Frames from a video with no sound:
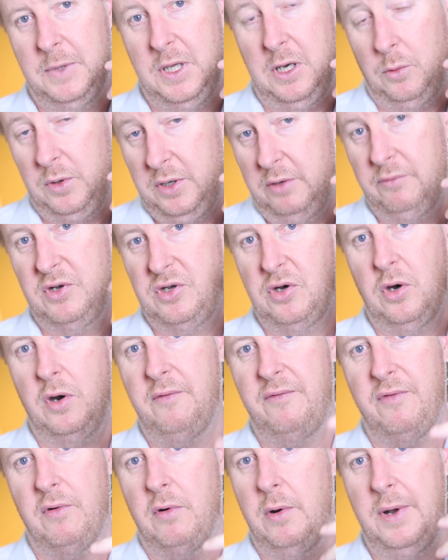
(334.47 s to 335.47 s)
in
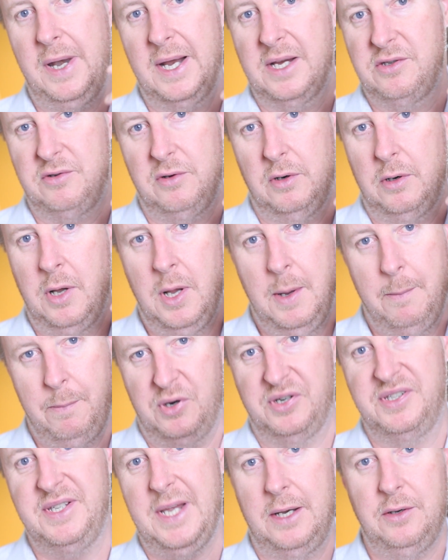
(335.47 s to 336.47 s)
return for an extra
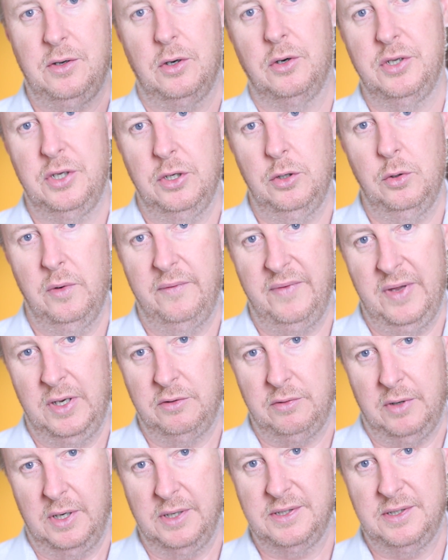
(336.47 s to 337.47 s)
% or 2 of
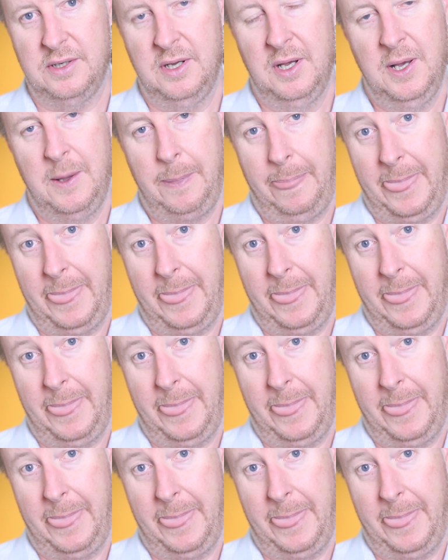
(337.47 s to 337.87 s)
interest.